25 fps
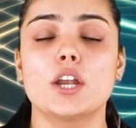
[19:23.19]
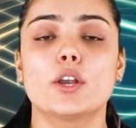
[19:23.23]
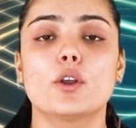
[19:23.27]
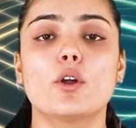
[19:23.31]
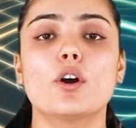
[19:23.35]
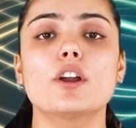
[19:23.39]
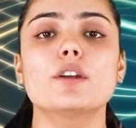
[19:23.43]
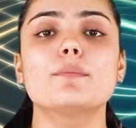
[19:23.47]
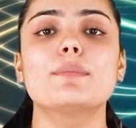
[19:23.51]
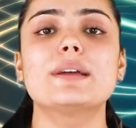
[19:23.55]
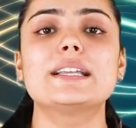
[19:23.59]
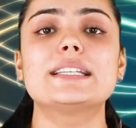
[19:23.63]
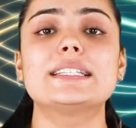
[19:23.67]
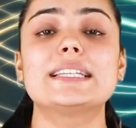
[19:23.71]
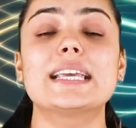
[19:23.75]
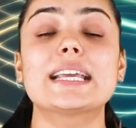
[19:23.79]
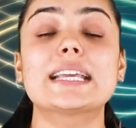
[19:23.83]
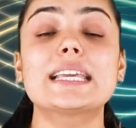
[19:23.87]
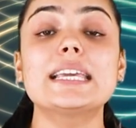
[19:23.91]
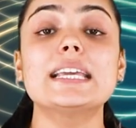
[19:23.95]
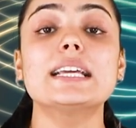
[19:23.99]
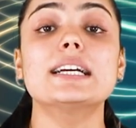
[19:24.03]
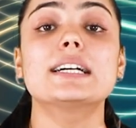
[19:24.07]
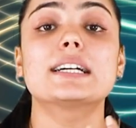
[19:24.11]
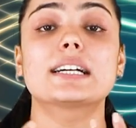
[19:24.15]
not by
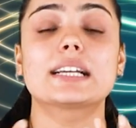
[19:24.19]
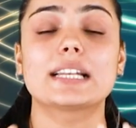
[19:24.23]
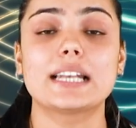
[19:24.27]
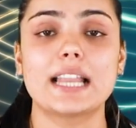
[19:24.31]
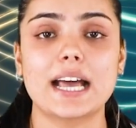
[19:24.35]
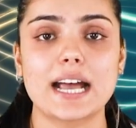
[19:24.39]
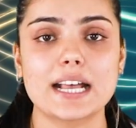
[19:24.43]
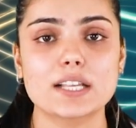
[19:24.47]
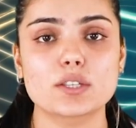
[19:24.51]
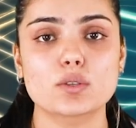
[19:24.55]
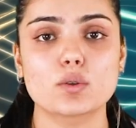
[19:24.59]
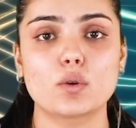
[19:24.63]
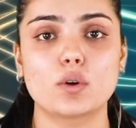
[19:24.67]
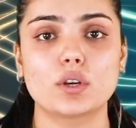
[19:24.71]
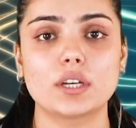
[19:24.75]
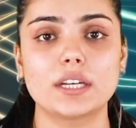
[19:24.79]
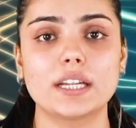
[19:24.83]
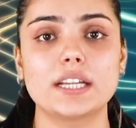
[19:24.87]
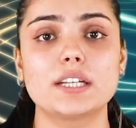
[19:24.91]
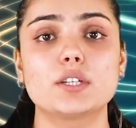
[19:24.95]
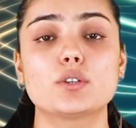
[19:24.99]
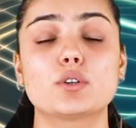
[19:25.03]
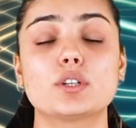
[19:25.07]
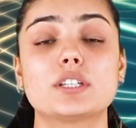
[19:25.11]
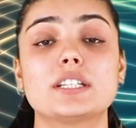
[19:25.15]
taking a class on
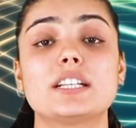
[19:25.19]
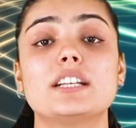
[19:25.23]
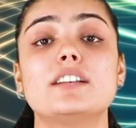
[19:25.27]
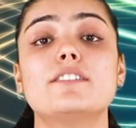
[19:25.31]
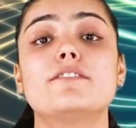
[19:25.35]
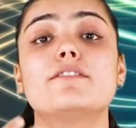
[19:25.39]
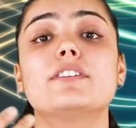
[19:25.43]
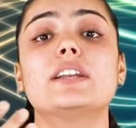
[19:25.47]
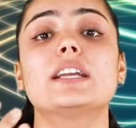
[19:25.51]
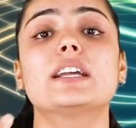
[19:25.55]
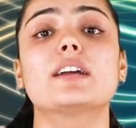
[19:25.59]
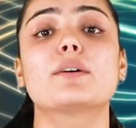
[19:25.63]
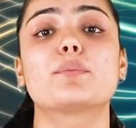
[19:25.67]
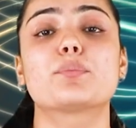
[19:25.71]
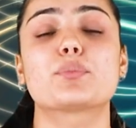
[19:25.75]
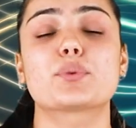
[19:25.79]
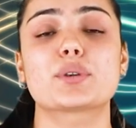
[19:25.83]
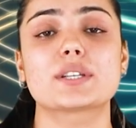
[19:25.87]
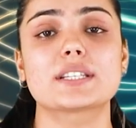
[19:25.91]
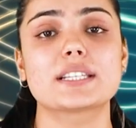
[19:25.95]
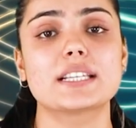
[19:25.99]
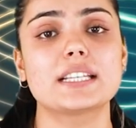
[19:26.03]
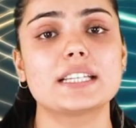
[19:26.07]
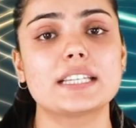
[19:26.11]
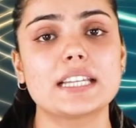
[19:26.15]
it or delivering a
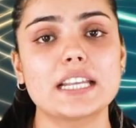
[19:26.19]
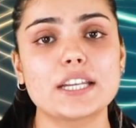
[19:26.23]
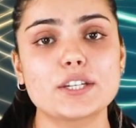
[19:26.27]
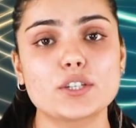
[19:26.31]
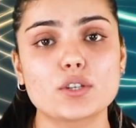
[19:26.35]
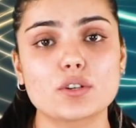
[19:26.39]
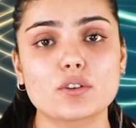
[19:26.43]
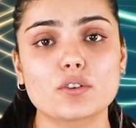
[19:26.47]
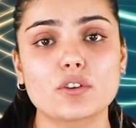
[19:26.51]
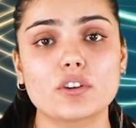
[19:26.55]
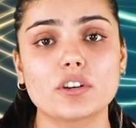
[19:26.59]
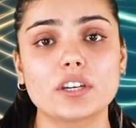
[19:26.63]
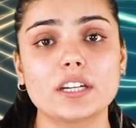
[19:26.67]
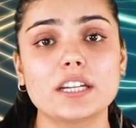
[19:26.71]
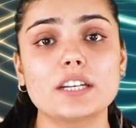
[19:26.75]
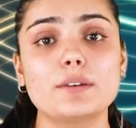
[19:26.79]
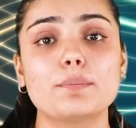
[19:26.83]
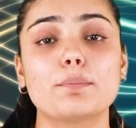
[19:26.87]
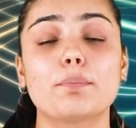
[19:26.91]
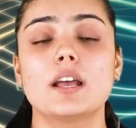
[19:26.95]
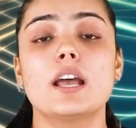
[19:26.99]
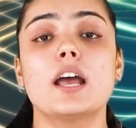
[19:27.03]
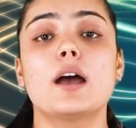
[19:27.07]
presentation on it,